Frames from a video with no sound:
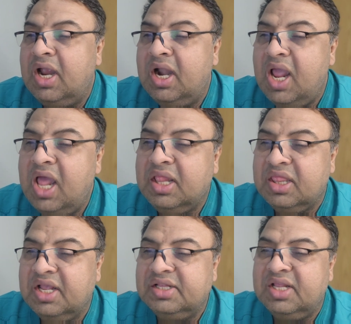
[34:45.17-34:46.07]
and as
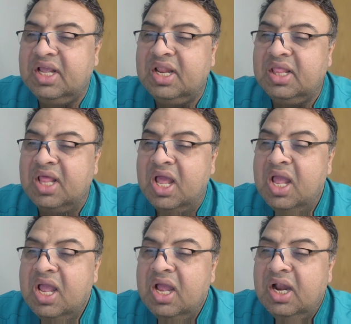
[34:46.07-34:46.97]
such there is a
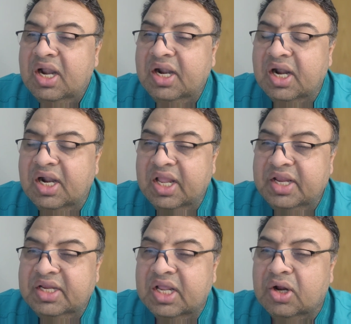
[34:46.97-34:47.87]
little
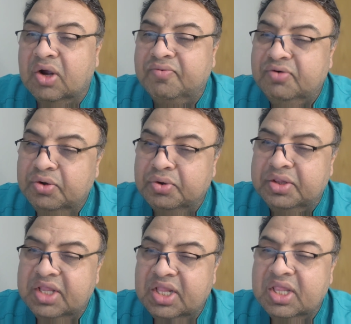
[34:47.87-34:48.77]
danger of
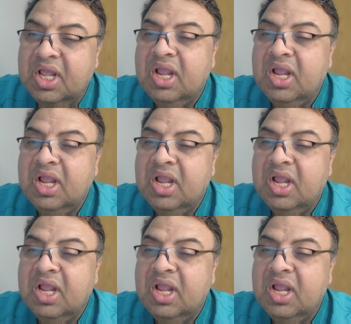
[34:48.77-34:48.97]
ptosis